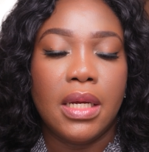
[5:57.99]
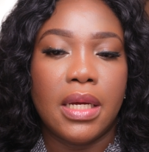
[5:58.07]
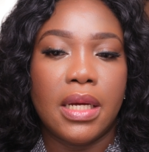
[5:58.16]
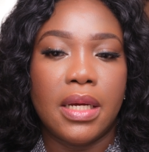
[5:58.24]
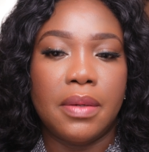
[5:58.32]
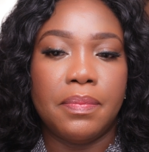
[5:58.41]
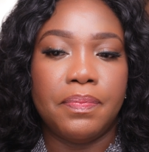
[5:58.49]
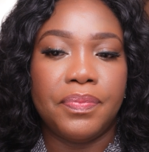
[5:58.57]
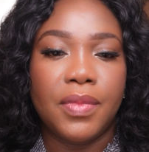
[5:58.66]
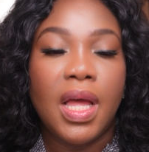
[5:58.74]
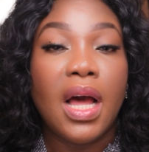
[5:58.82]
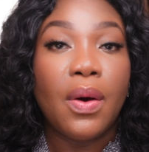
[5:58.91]

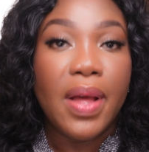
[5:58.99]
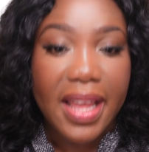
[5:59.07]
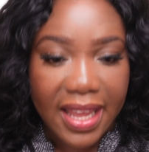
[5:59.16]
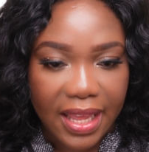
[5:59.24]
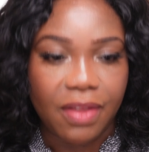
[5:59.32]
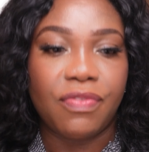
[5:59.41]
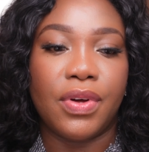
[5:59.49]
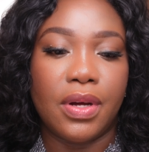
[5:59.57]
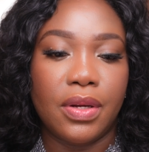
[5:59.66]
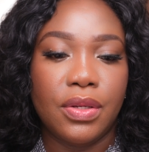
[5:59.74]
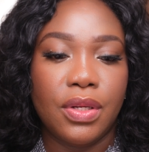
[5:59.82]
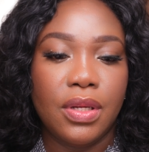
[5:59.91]

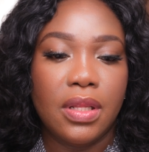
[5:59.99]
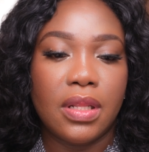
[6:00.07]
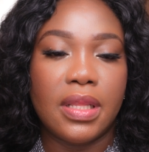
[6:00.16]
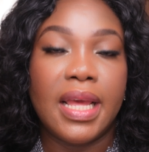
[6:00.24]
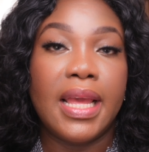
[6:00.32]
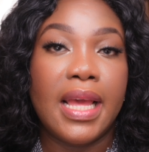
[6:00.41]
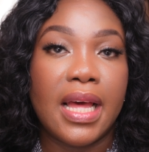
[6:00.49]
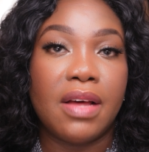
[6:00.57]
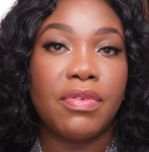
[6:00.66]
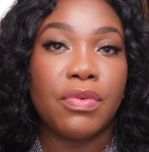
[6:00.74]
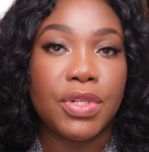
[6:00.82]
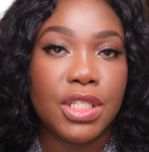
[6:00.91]
However, they
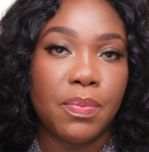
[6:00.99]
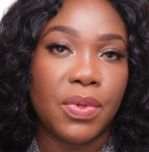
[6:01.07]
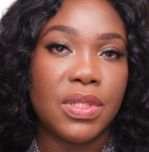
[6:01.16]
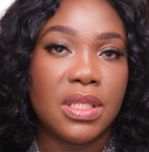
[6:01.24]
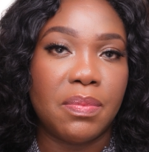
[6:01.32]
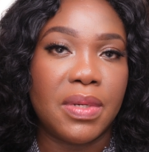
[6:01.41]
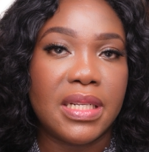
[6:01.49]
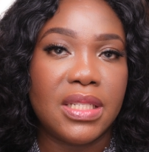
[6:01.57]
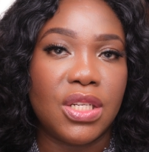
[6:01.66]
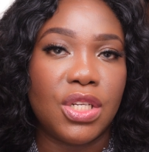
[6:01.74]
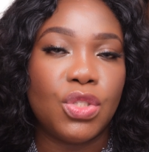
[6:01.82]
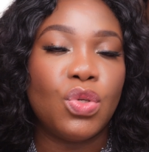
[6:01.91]
have a
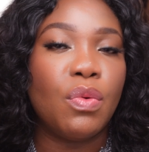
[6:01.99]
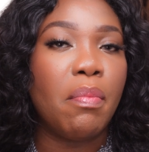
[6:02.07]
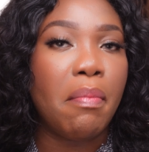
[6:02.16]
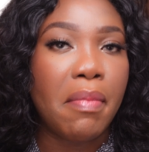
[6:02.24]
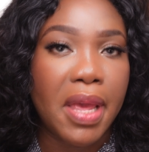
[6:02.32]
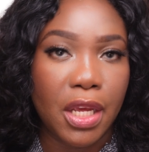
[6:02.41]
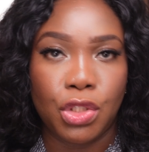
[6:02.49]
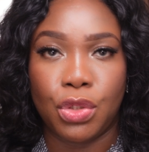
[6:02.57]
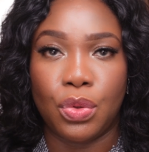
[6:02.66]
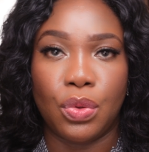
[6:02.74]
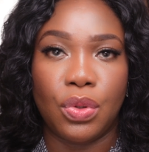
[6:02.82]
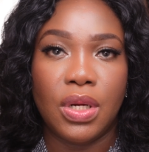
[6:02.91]
responsibility to make
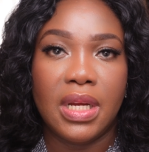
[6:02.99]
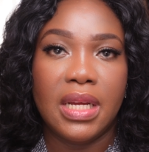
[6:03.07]
sure